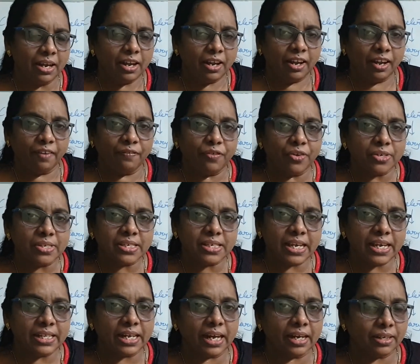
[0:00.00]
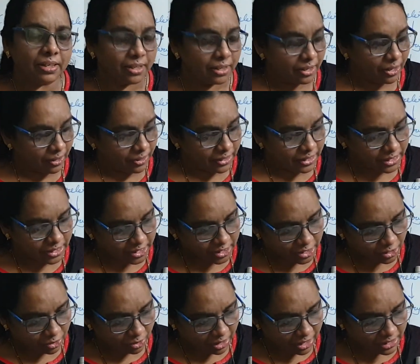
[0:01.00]
If you see that, this is
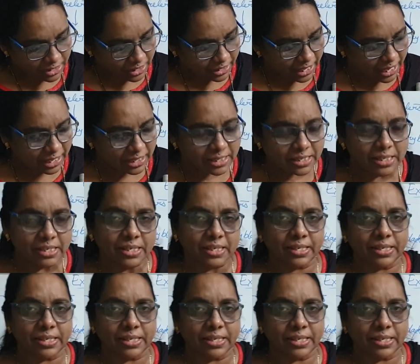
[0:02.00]
called as a dialysis